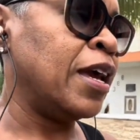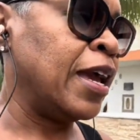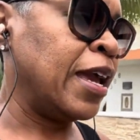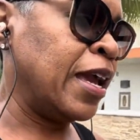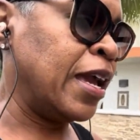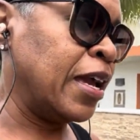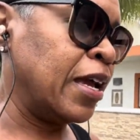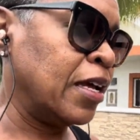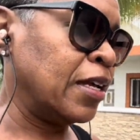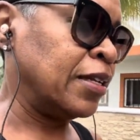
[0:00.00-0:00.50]

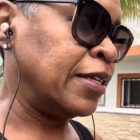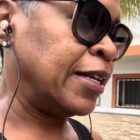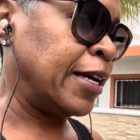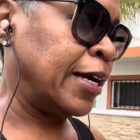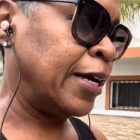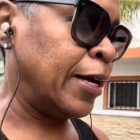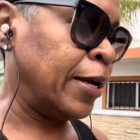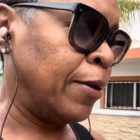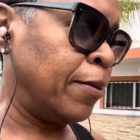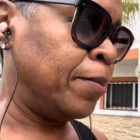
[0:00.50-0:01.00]
and
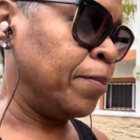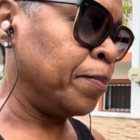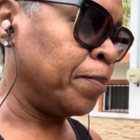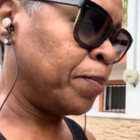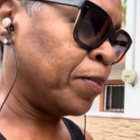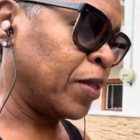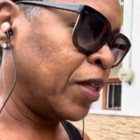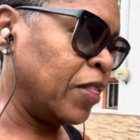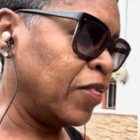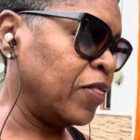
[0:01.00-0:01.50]

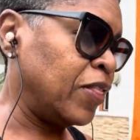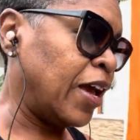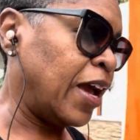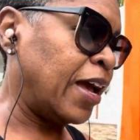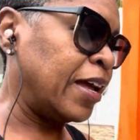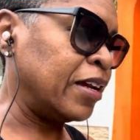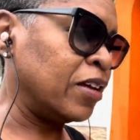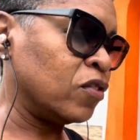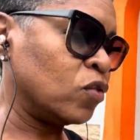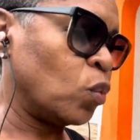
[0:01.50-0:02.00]

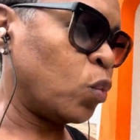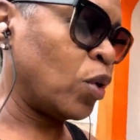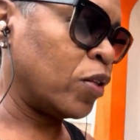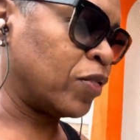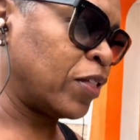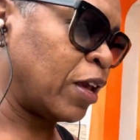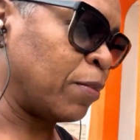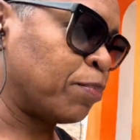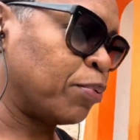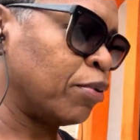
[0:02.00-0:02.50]
that is what they